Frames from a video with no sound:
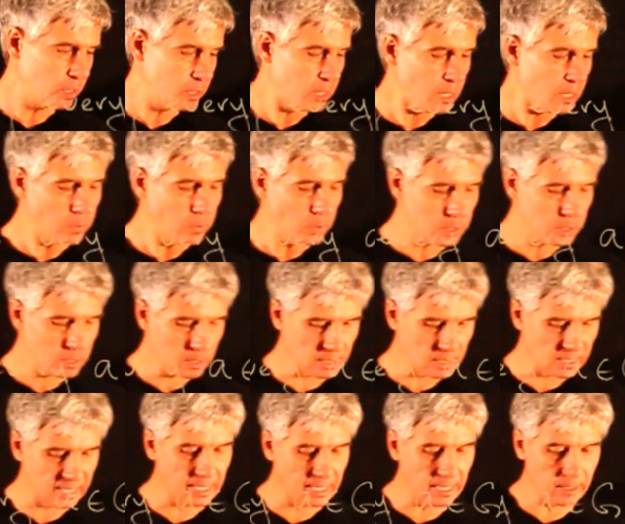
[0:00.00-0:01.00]
sequence is
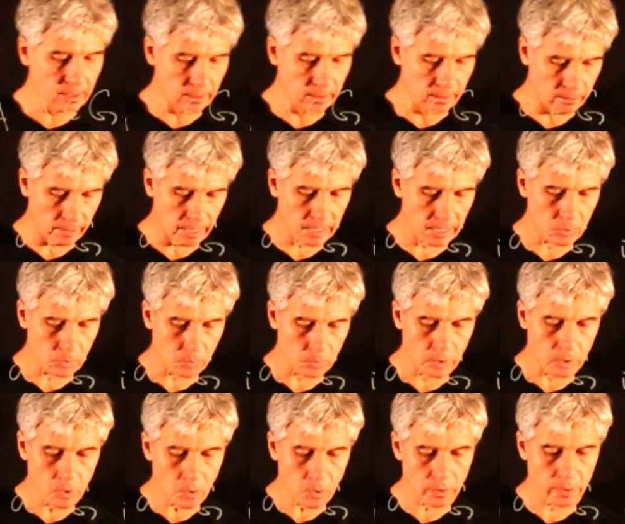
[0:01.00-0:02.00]
hidden, right? So we
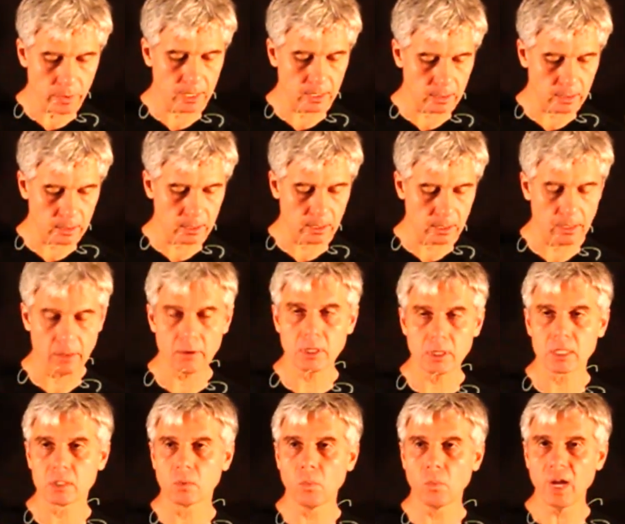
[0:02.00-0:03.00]
know that there
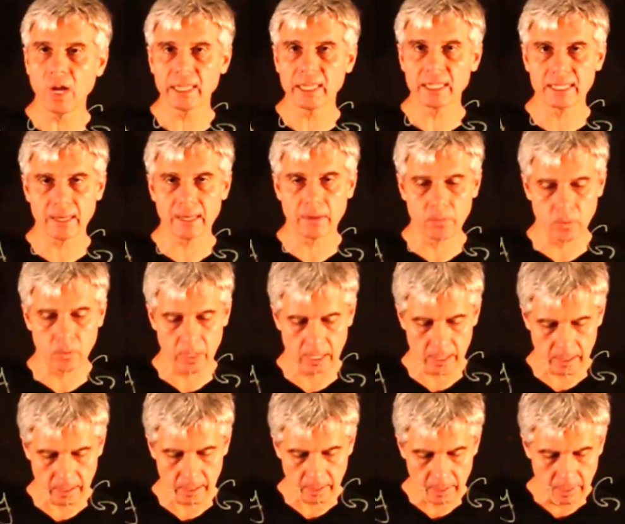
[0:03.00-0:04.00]
is a 1
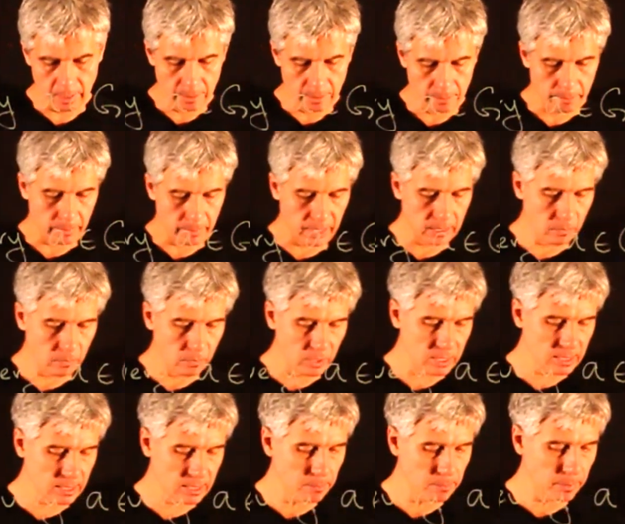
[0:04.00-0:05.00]
somewhere, but we
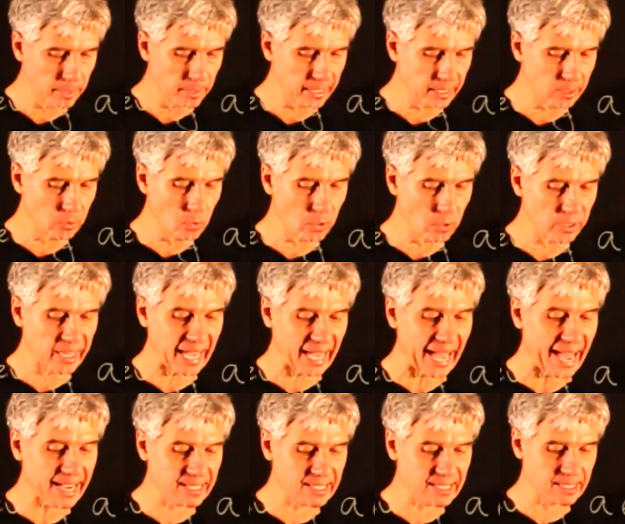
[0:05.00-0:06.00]
simply cannot
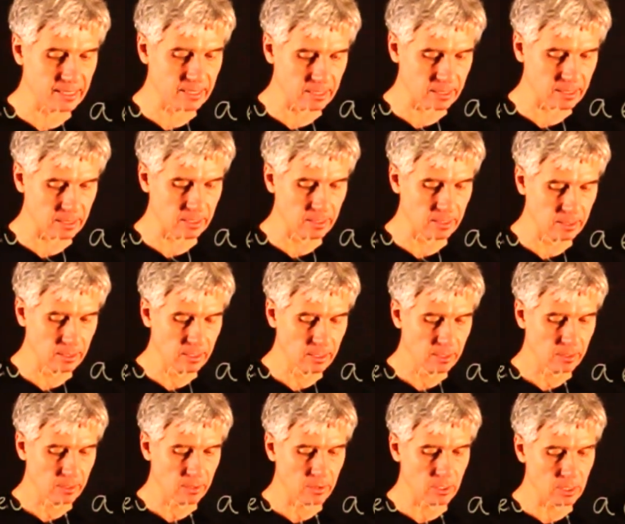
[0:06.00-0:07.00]
access
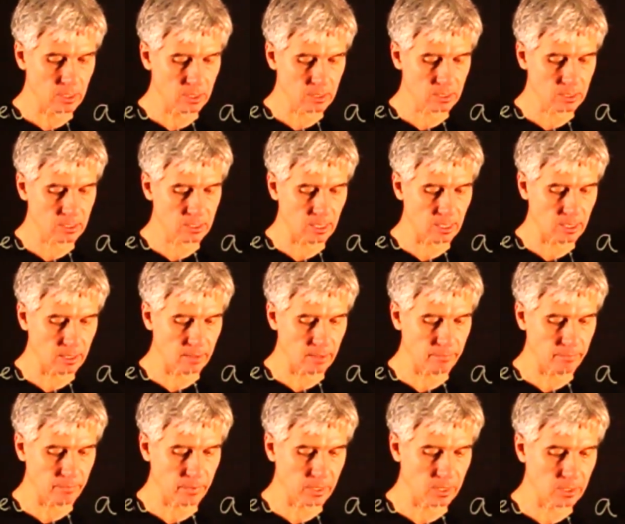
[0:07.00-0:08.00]
this,
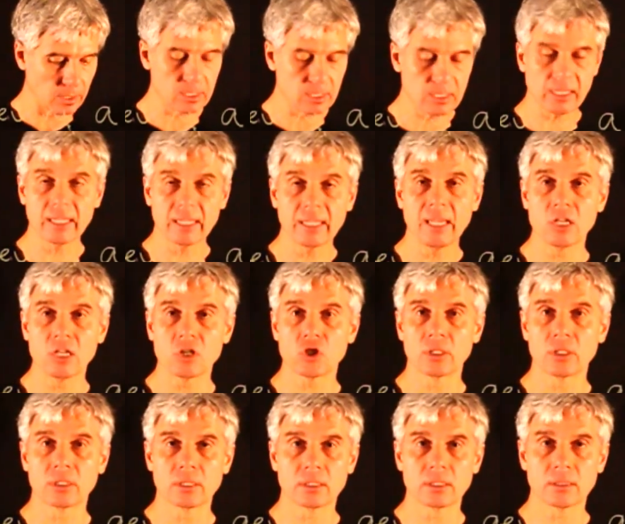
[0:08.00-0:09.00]
this
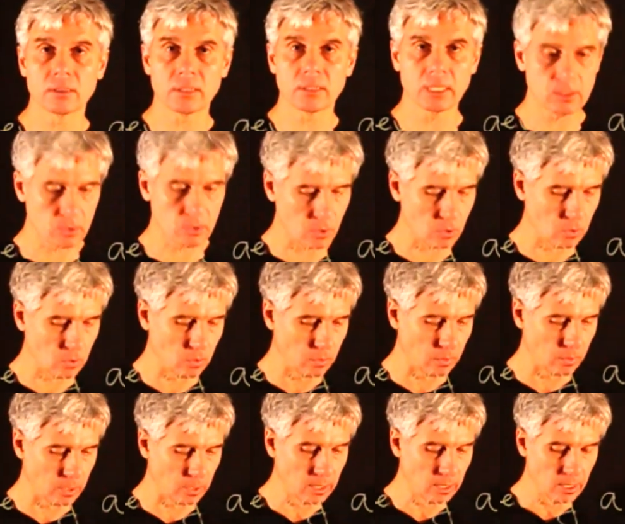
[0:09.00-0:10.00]
location, right?
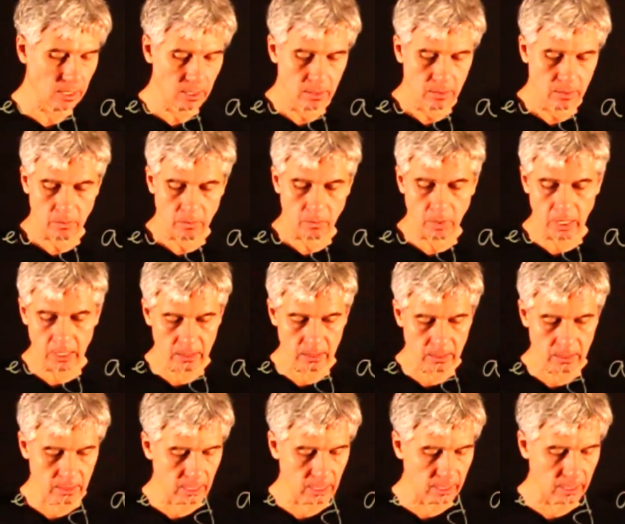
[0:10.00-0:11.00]
So in